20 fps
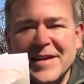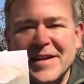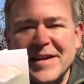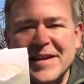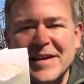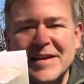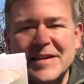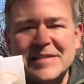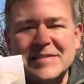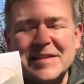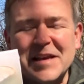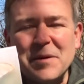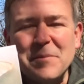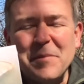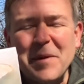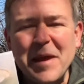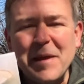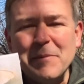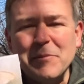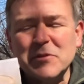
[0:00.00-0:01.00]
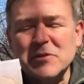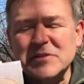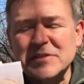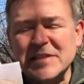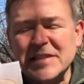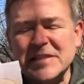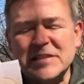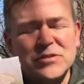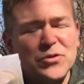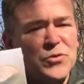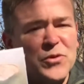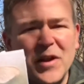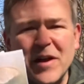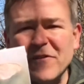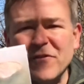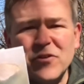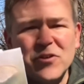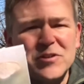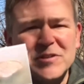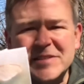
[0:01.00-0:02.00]
is a maple seed. So whenever
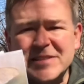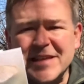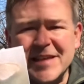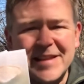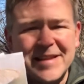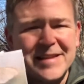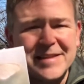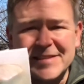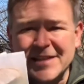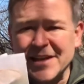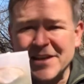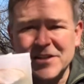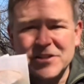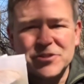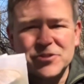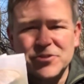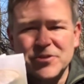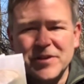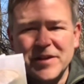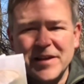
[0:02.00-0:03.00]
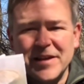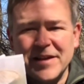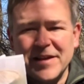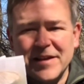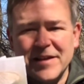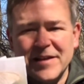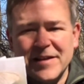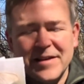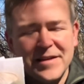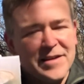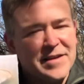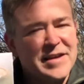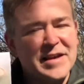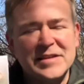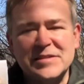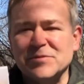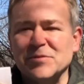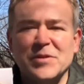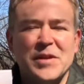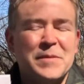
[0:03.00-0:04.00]
you see these on a tree,
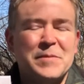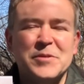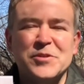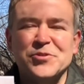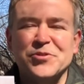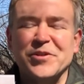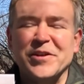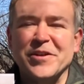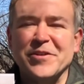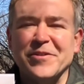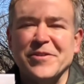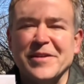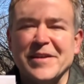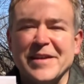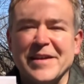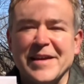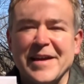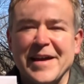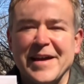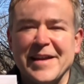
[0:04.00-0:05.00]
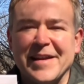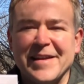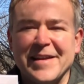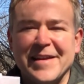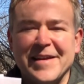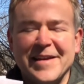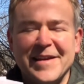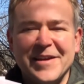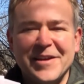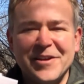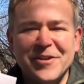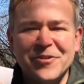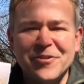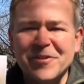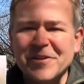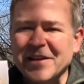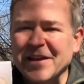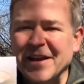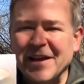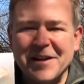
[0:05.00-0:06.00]
guess what type of tree you're looking at? You're
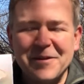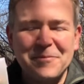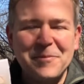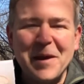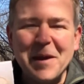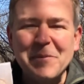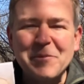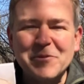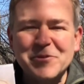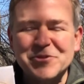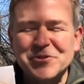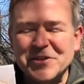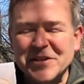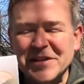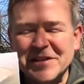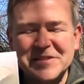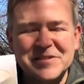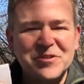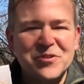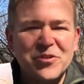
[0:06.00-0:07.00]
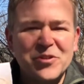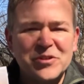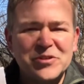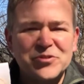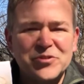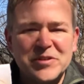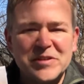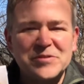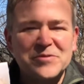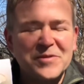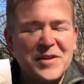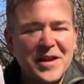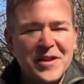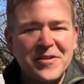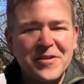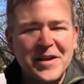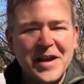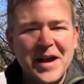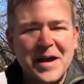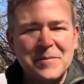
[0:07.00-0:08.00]
looking at a maple tree because they're the trees with
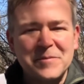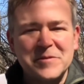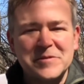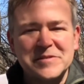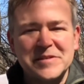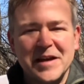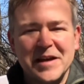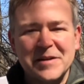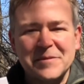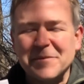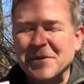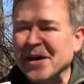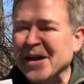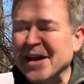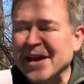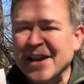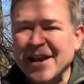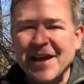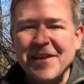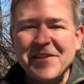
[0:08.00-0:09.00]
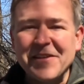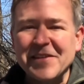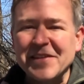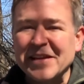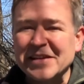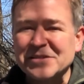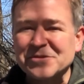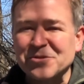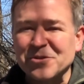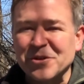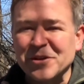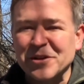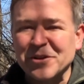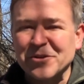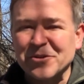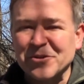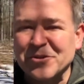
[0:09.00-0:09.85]
helicopters on them. And I think that's really cool.